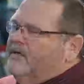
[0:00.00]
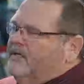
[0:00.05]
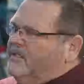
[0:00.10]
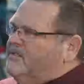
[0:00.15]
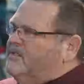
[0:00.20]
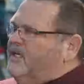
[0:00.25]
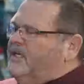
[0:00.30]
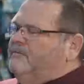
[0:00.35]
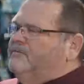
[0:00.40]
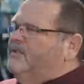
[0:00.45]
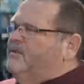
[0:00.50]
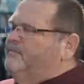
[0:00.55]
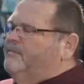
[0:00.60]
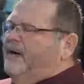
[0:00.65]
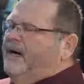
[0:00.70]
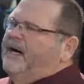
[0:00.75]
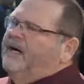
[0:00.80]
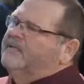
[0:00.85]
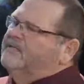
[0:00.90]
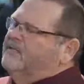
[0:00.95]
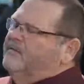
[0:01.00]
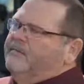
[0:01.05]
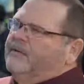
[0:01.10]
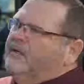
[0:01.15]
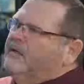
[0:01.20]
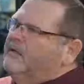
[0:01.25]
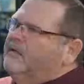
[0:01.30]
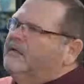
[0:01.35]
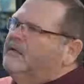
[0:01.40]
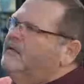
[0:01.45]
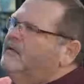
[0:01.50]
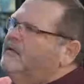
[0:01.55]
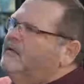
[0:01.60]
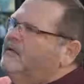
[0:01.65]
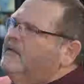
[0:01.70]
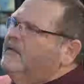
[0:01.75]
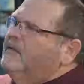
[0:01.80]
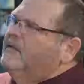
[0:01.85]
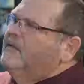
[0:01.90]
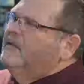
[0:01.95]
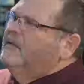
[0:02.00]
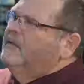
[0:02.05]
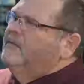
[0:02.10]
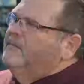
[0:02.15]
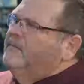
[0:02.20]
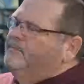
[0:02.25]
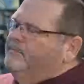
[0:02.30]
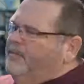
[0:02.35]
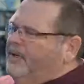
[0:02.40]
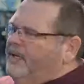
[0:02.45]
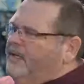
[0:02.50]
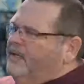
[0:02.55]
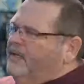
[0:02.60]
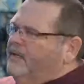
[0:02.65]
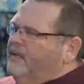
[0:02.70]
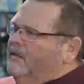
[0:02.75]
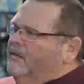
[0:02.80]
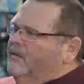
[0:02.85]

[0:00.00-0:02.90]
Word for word: It seems impossible, but